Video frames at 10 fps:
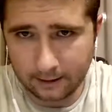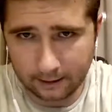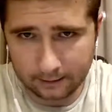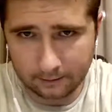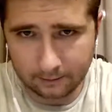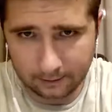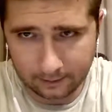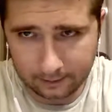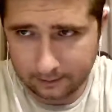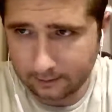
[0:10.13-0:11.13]
I do
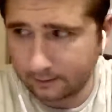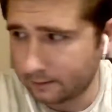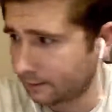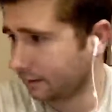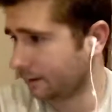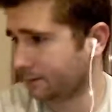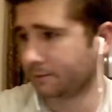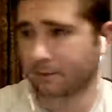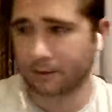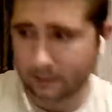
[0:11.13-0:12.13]
not have
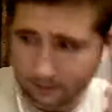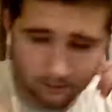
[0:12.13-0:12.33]
one.